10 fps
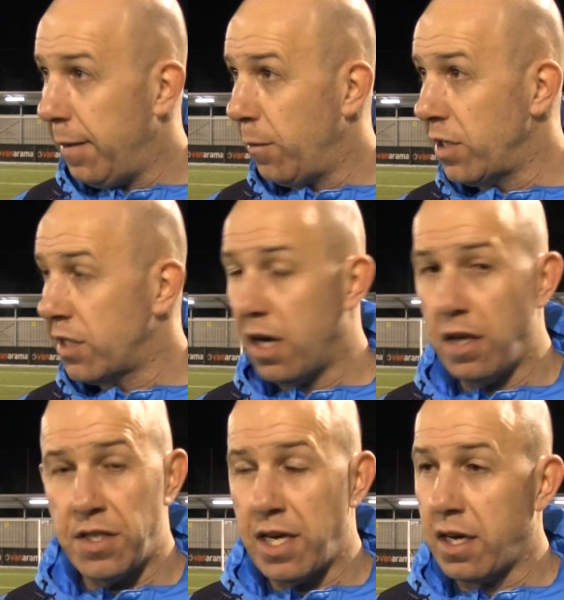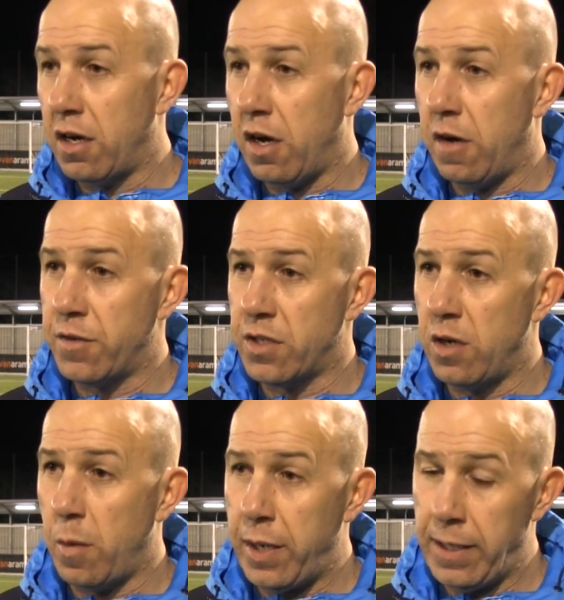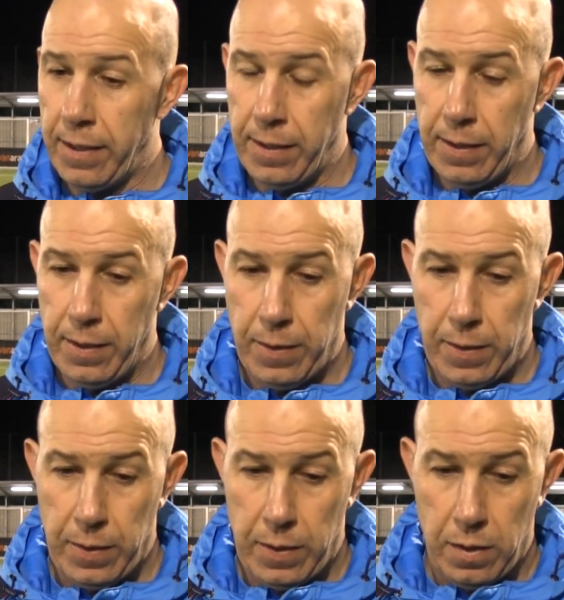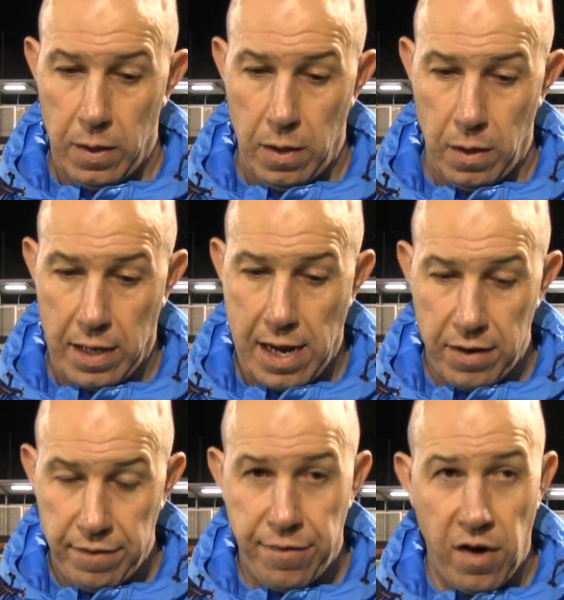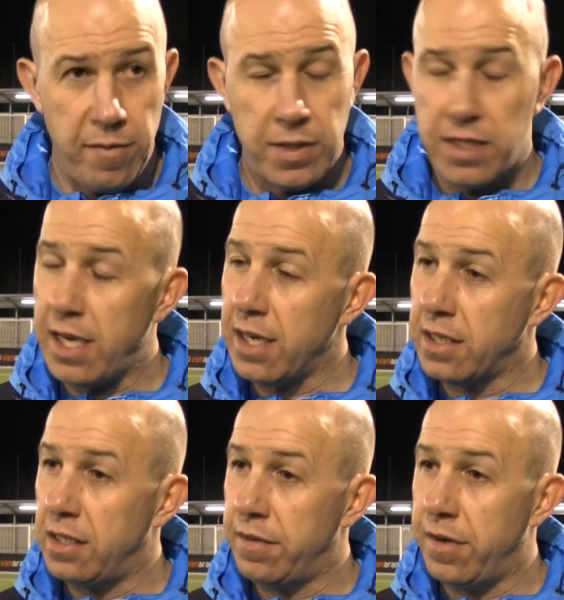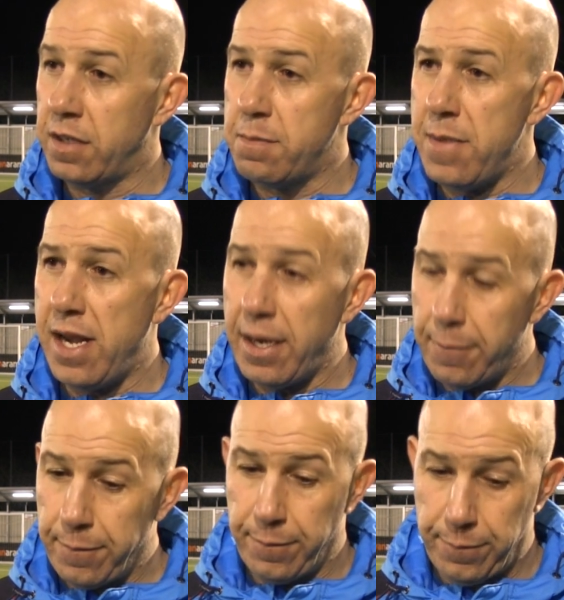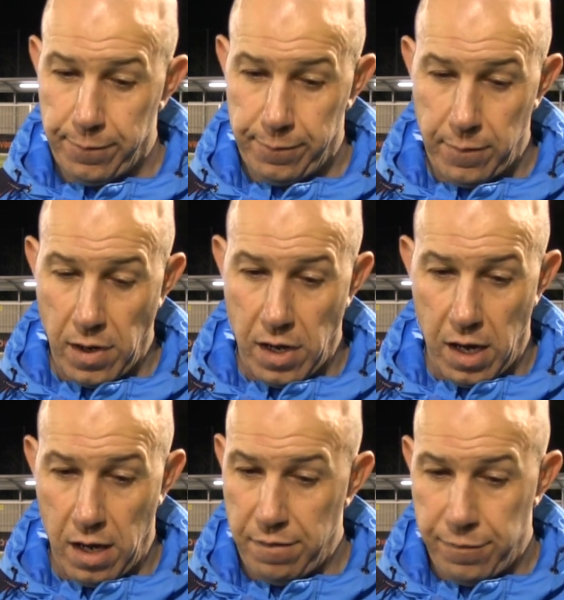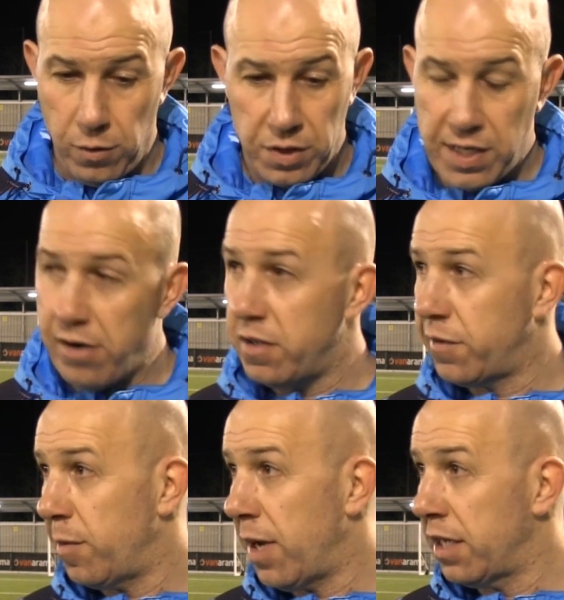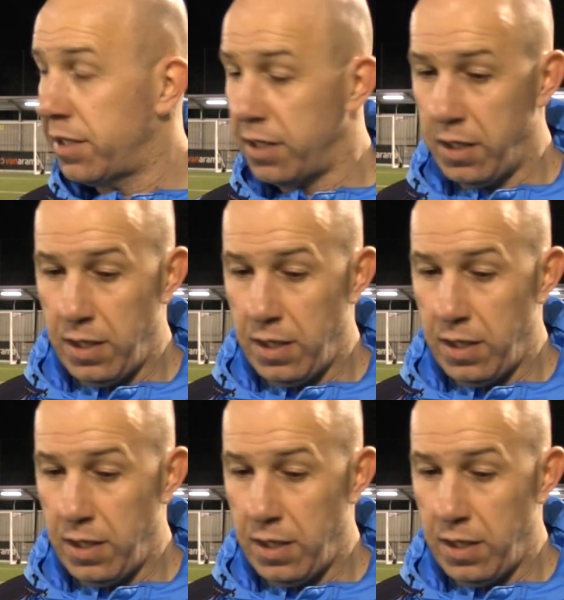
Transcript: We start the second half sloppy. Counted 5 mistakes in the first minute. Unforced errors from us.